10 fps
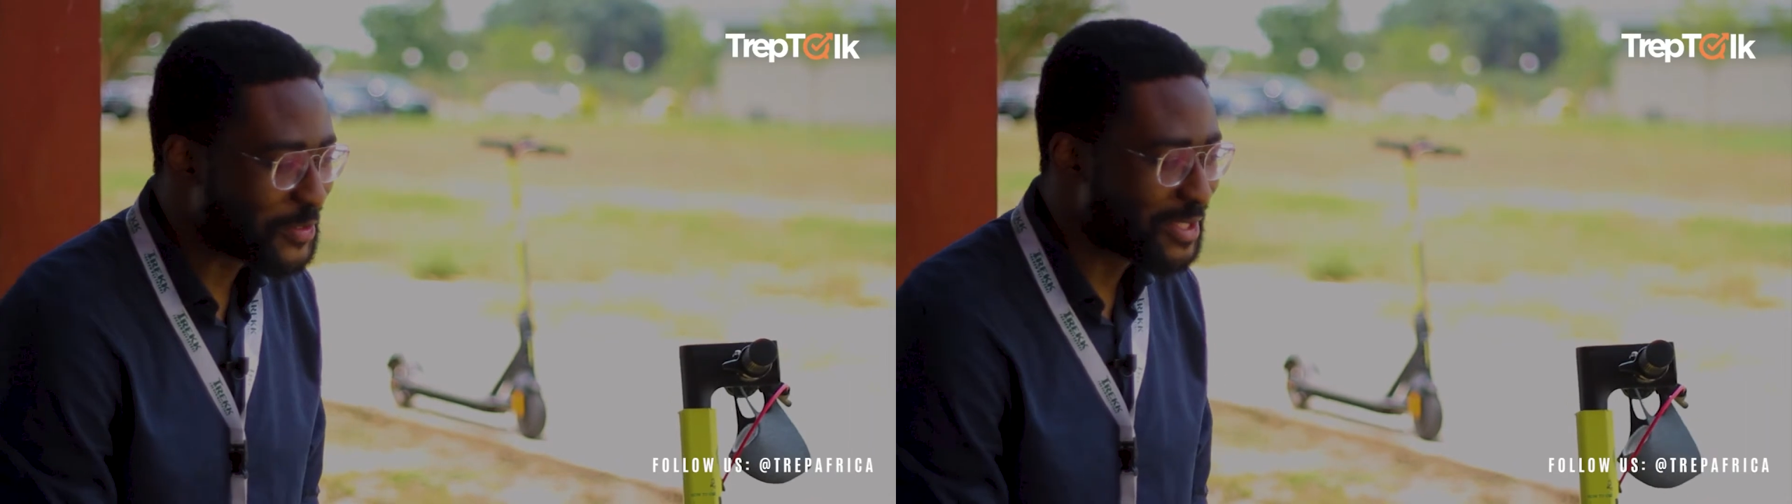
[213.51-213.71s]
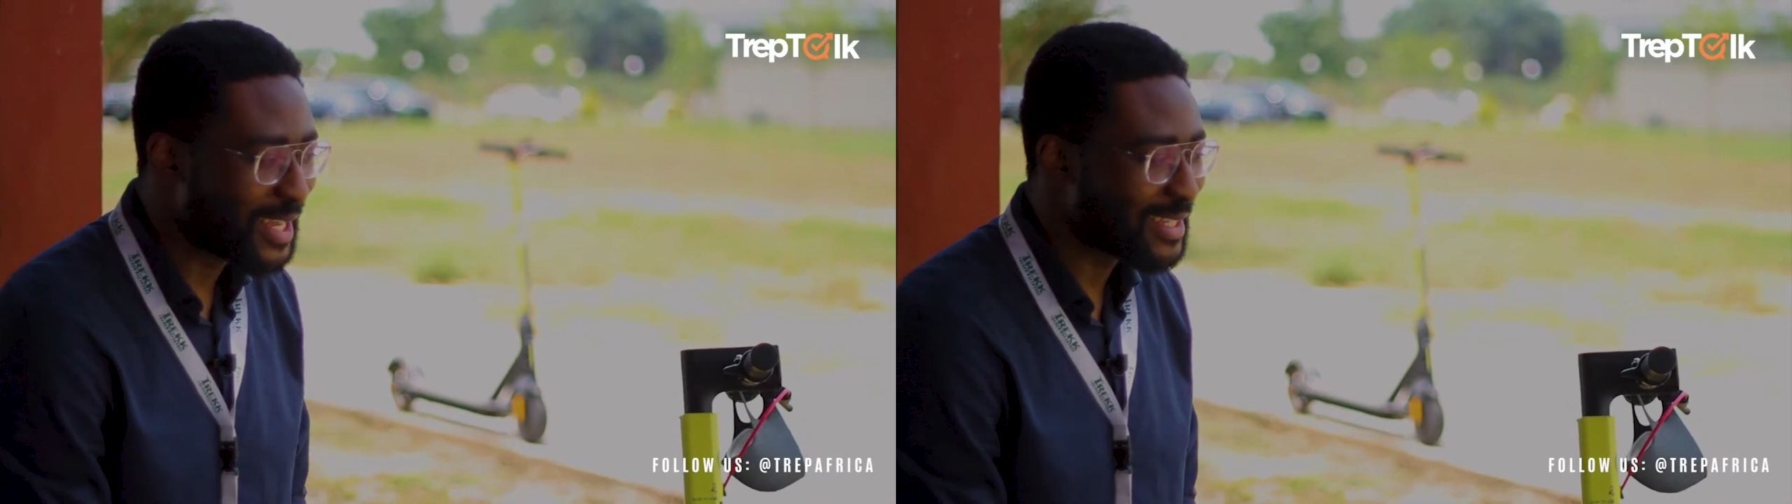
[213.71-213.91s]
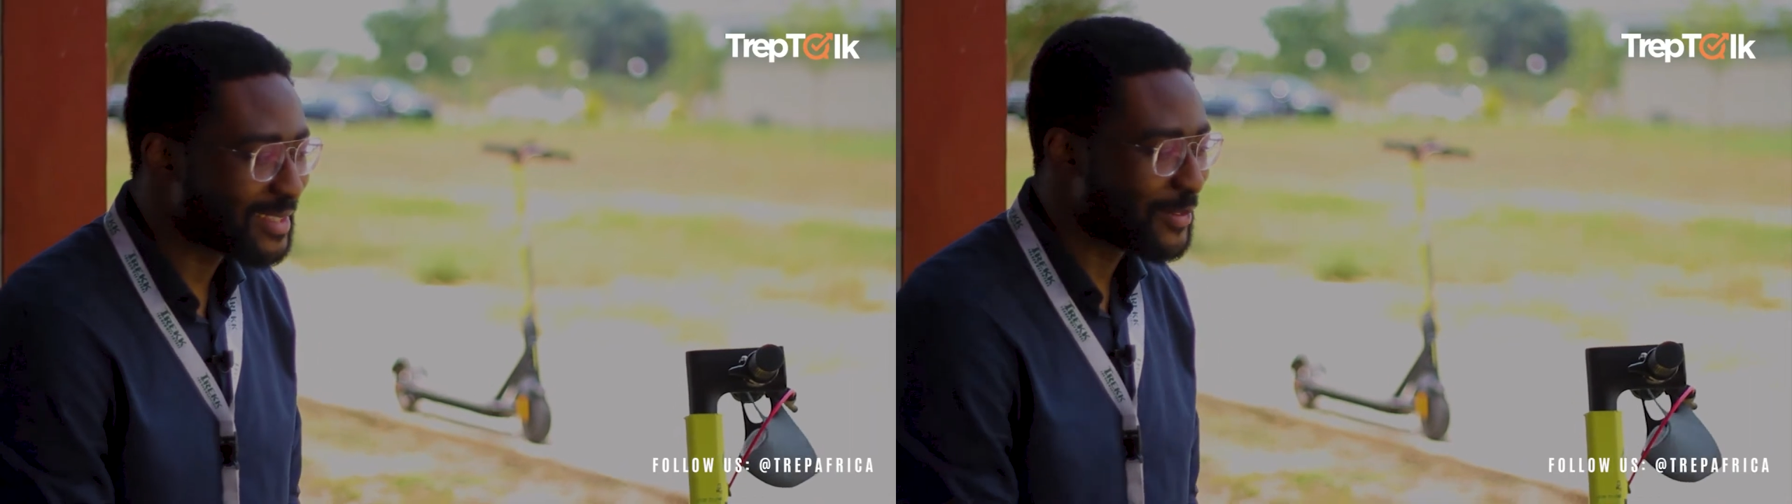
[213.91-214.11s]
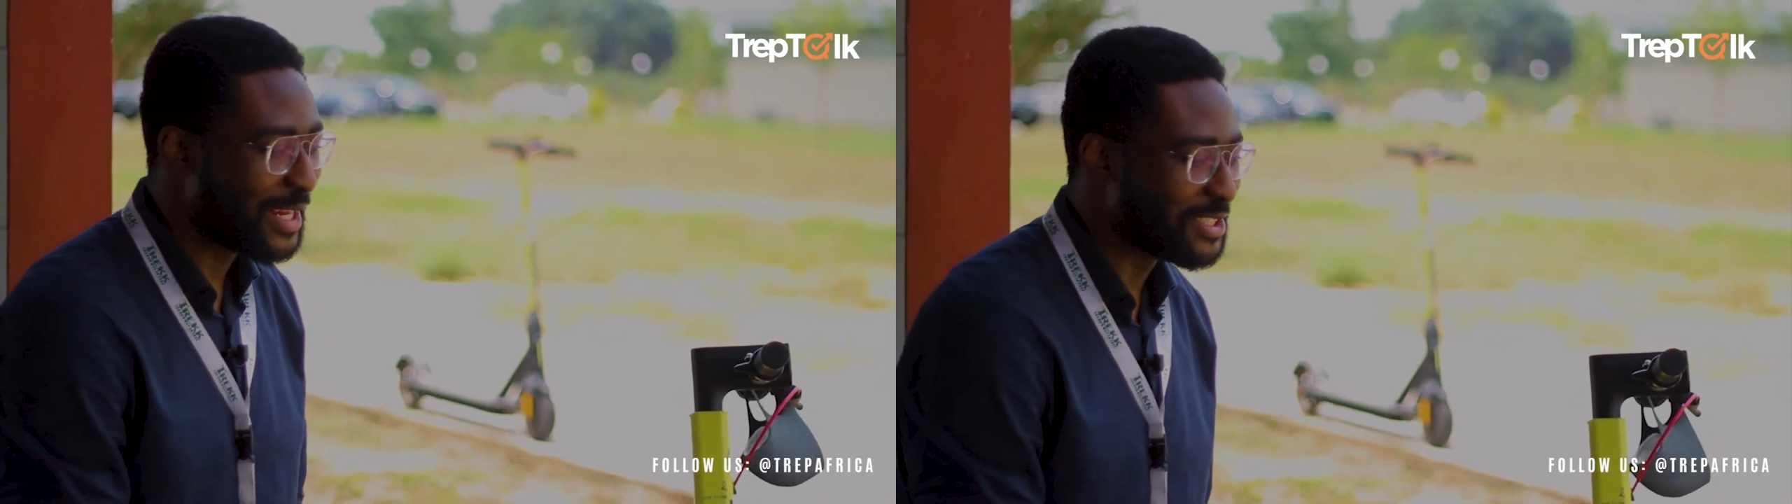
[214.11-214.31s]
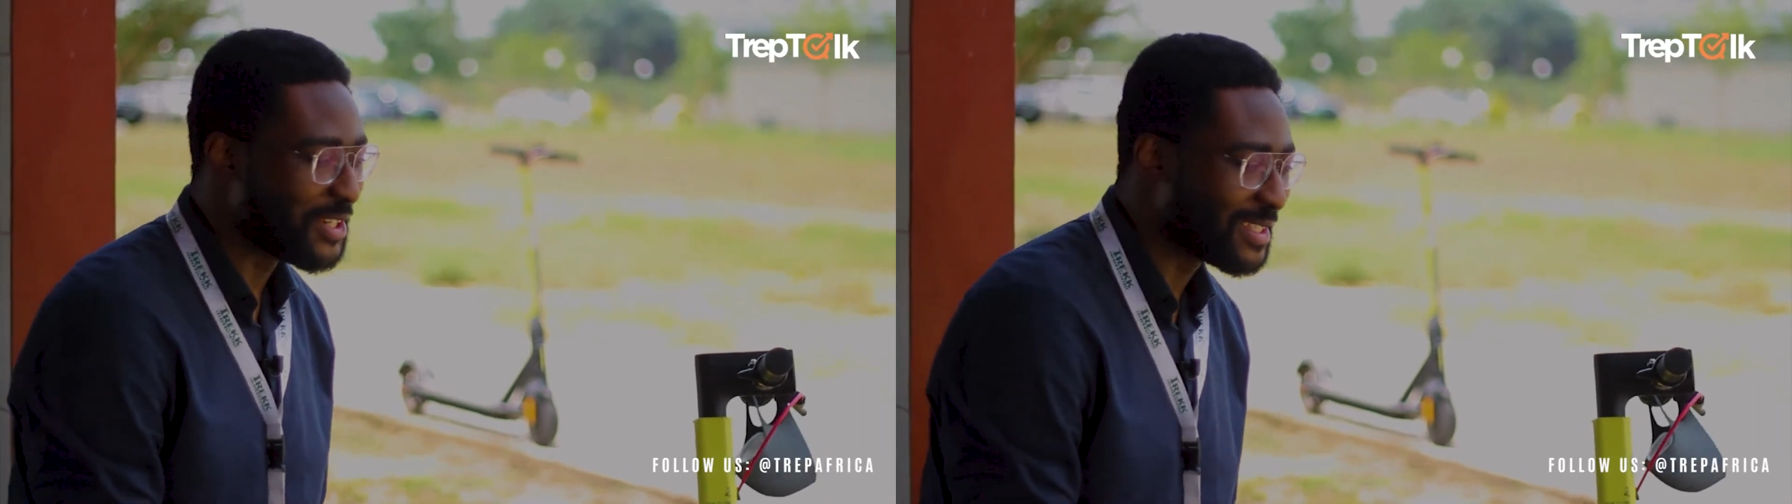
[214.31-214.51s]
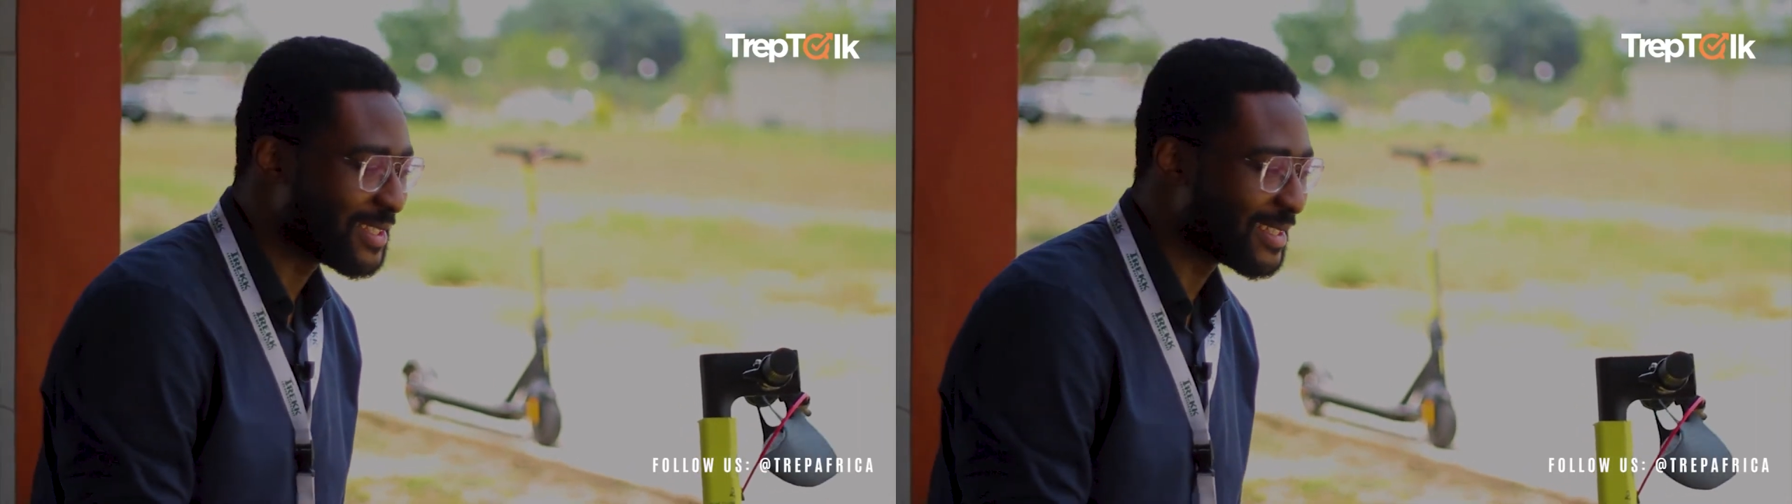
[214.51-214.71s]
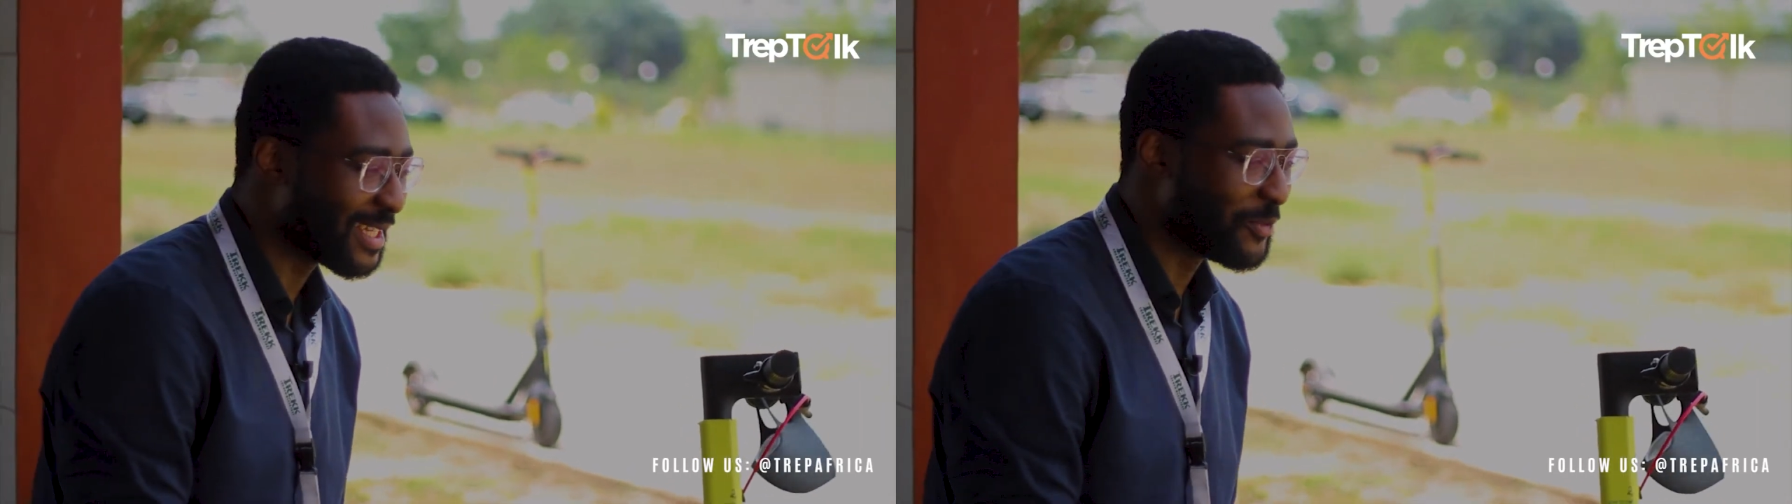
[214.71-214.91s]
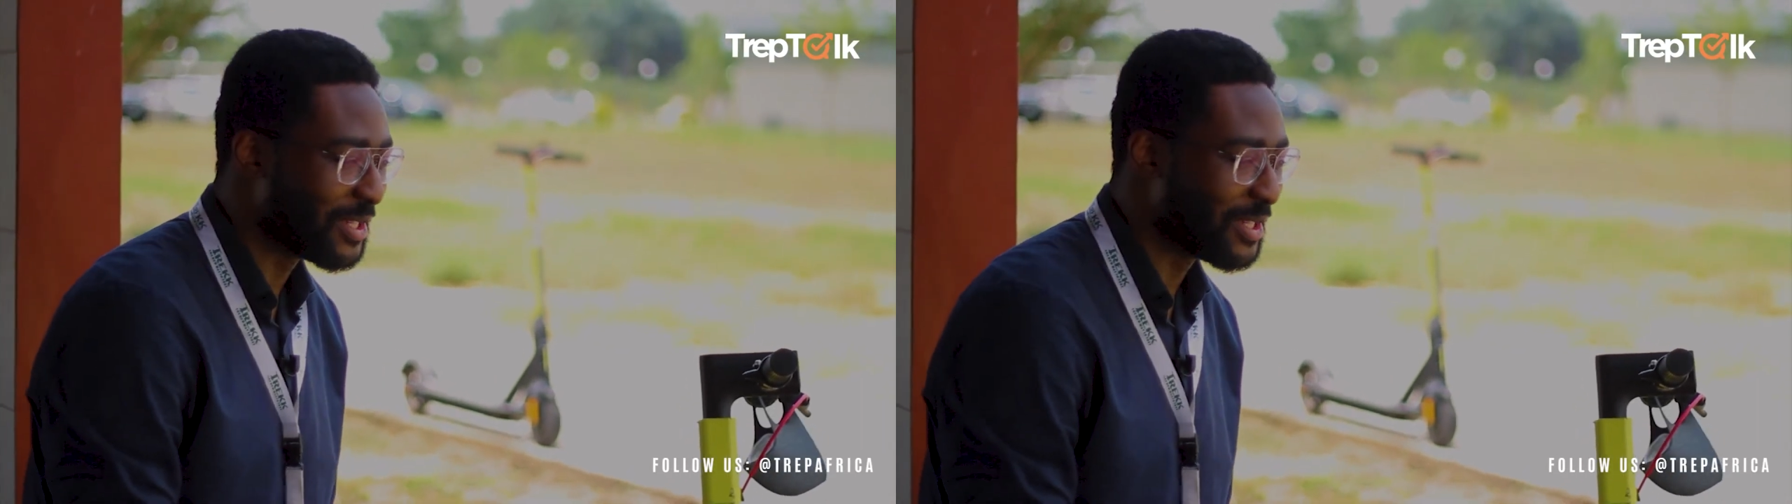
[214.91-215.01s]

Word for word: Scooters literally started